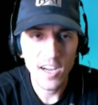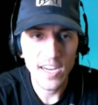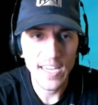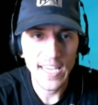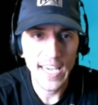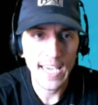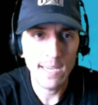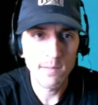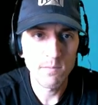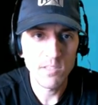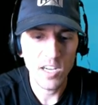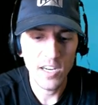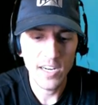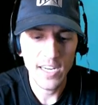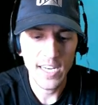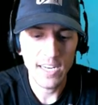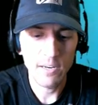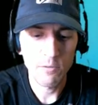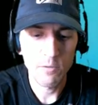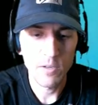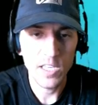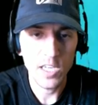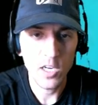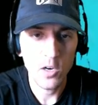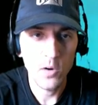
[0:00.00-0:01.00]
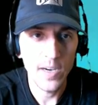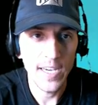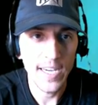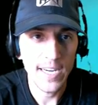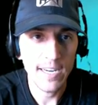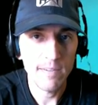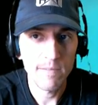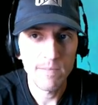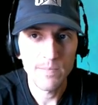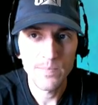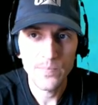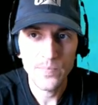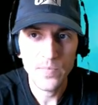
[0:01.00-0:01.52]
games on here really quick.
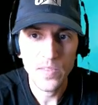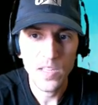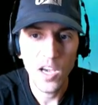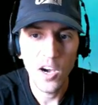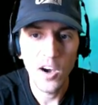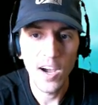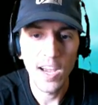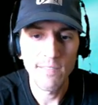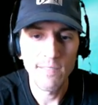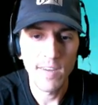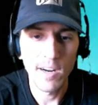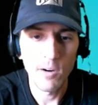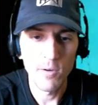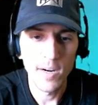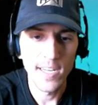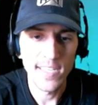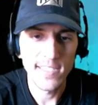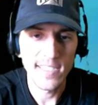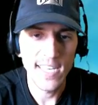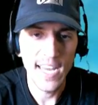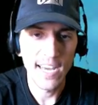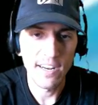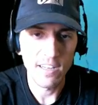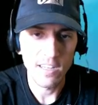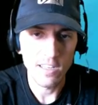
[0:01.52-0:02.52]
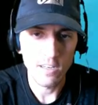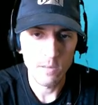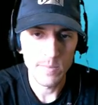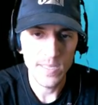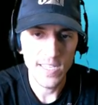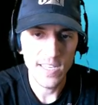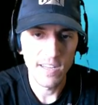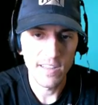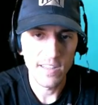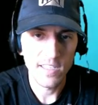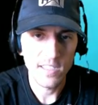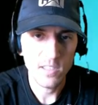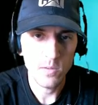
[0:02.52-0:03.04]
Oh, I have my res down a little bit
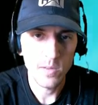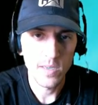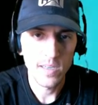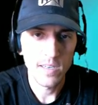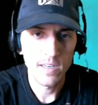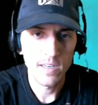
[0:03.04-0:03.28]
on this one.